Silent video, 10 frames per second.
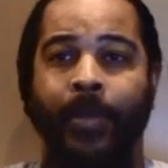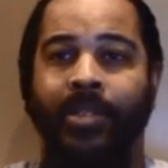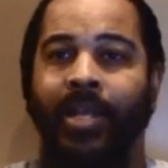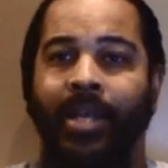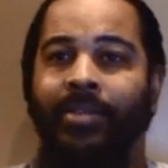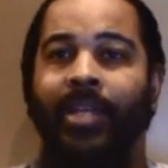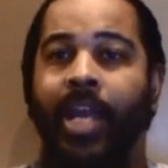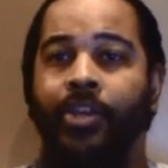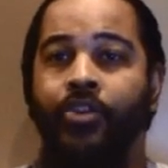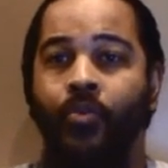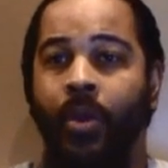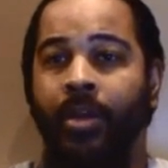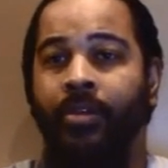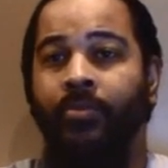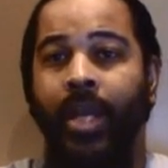it's like saying you won
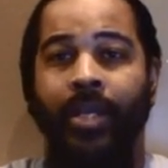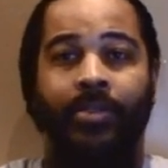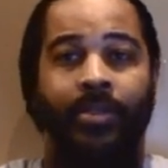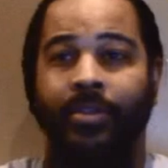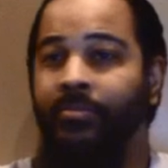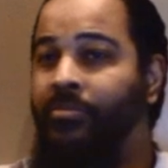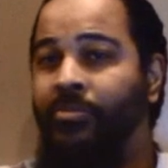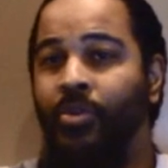the race and